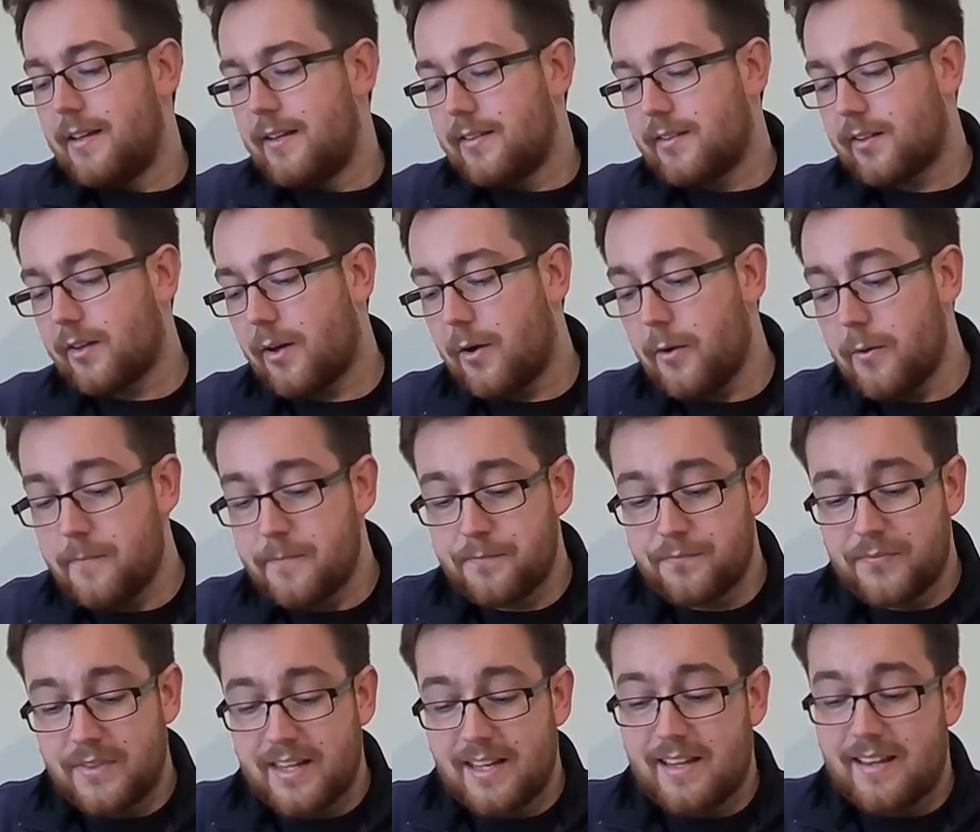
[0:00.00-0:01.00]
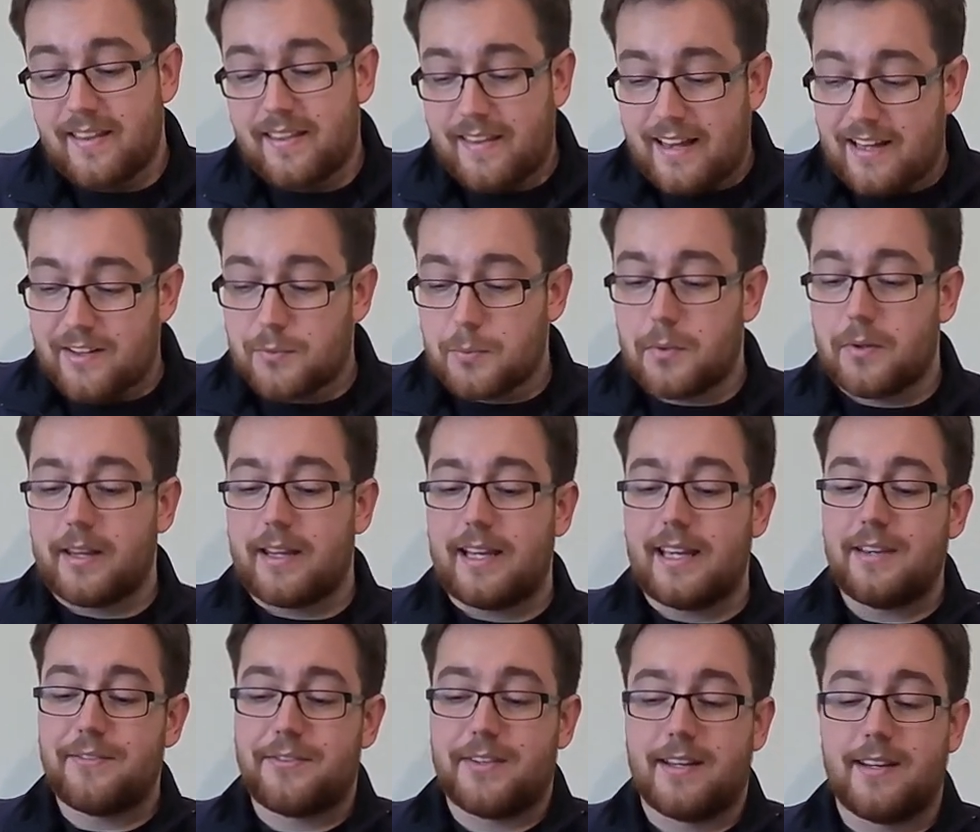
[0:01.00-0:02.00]
So that's what they
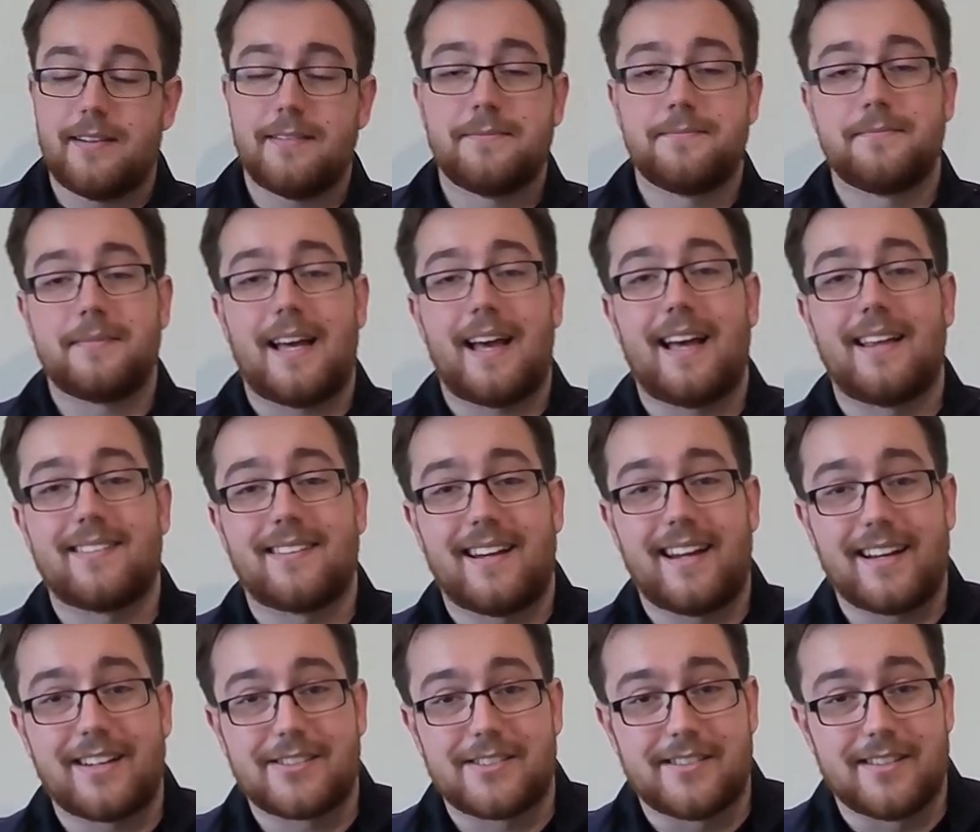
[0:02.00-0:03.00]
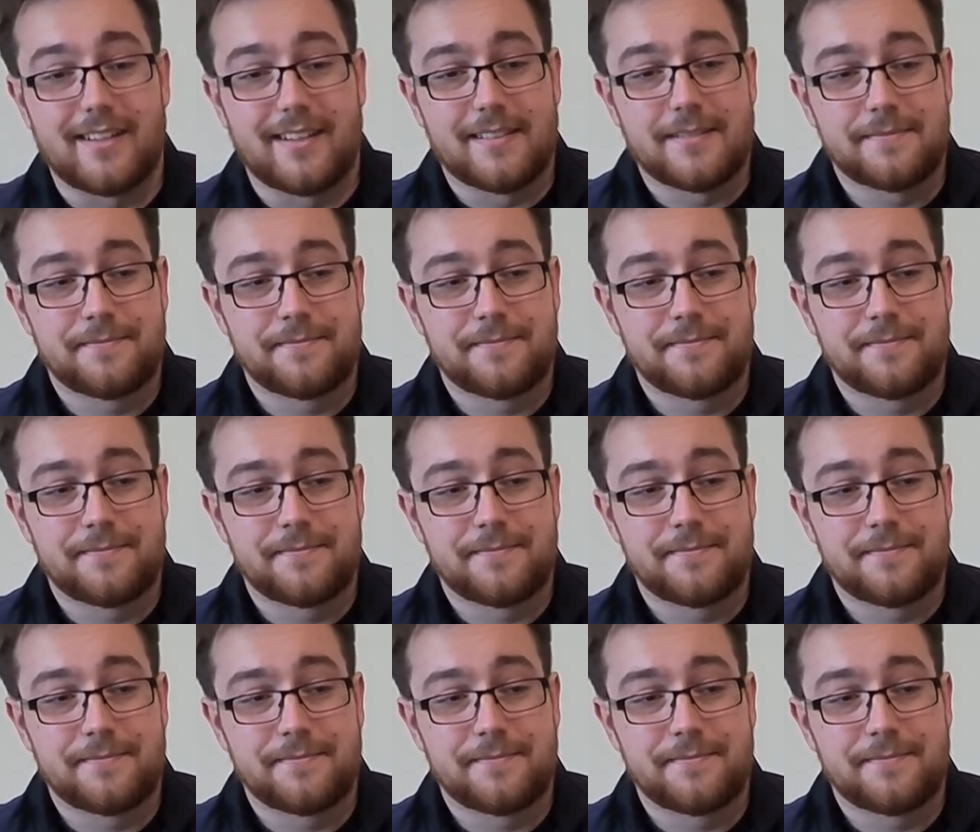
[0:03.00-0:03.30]
give you as an extra.